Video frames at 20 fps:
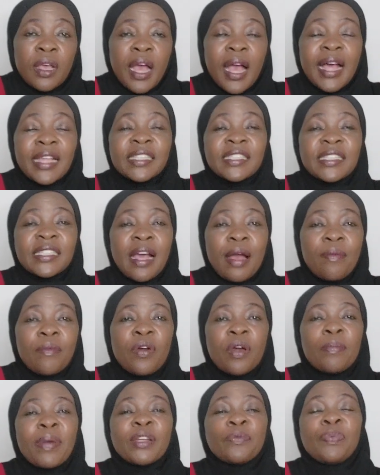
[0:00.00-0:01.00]
Ask
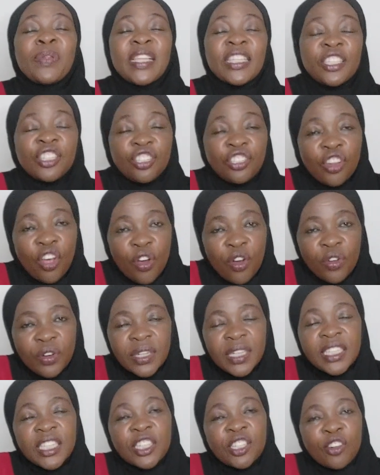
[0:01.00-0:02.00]
someone, but please
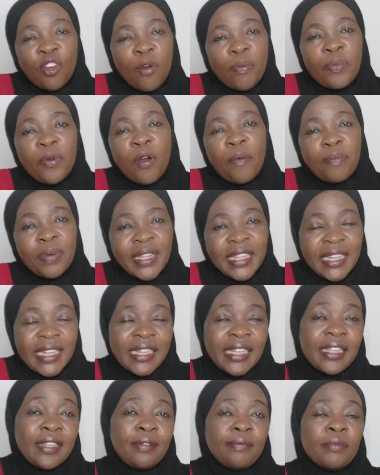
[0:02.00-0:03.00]
don't stop
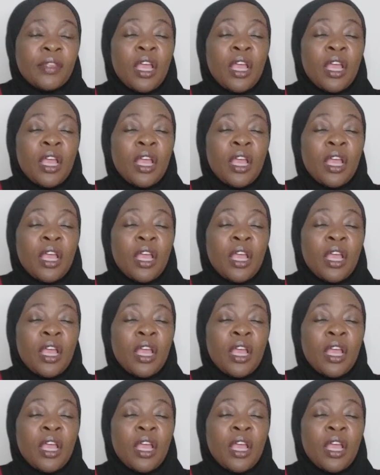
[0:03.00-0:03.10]
completely.